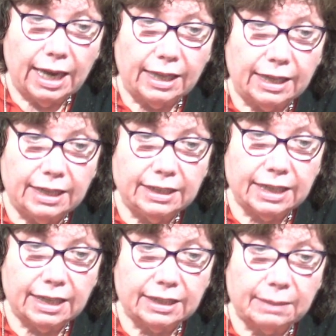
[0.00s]
And then he
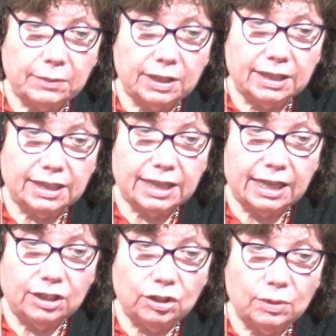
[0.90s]
says, I'm going to
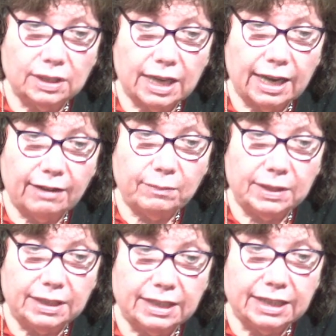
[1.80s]
send you as I have
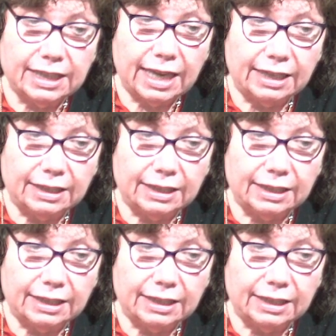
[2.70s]
been sent.